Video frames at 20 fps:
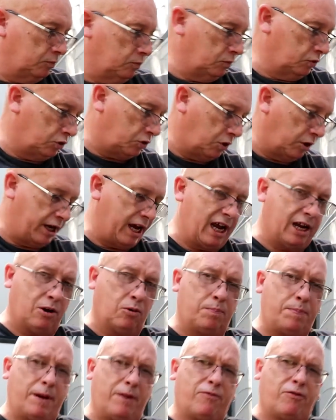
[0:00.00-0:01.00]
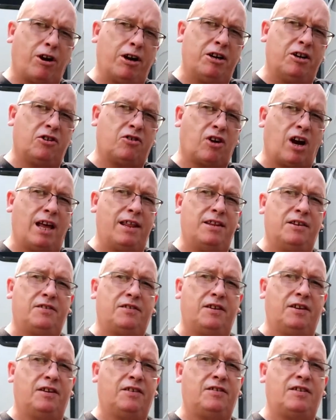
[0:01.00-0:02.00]
So yeah, don't be afraid to try this.
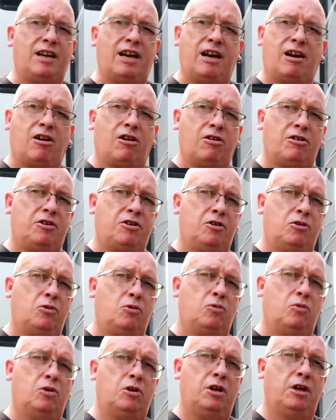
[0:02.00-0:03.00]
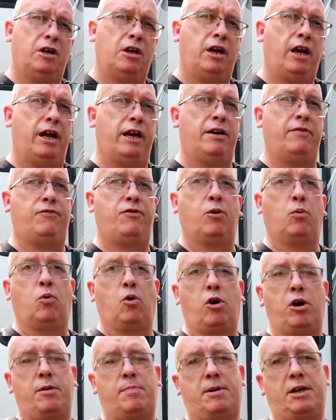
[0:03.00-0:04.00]
It isn't that hard to do. And if you're
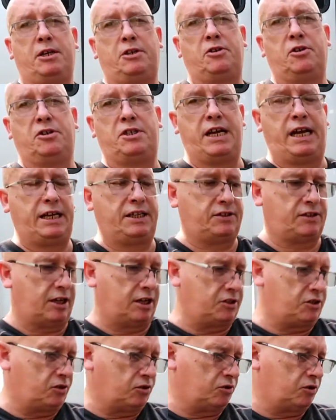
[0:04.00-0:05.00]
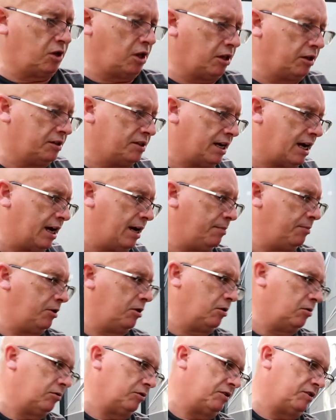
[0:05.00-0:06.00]
worried about your tank sensors all the time, you
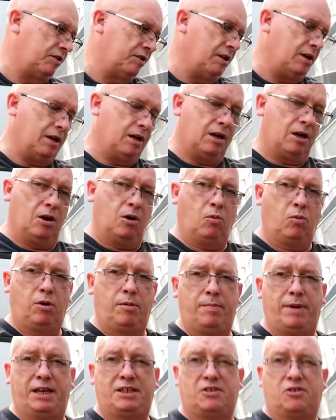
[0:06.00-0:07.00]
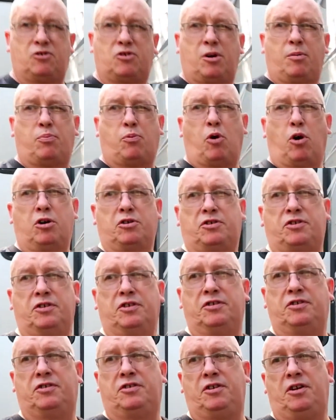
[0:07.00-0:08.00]
know, it's what makes a trip worse
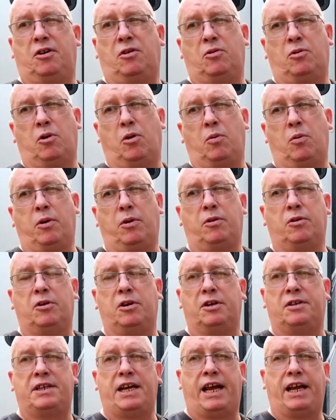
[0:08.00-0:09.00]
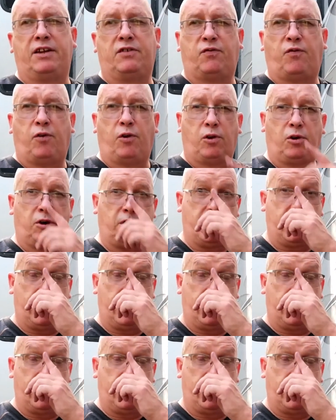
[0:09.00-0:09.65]
is you don't know whether the tank's full or not.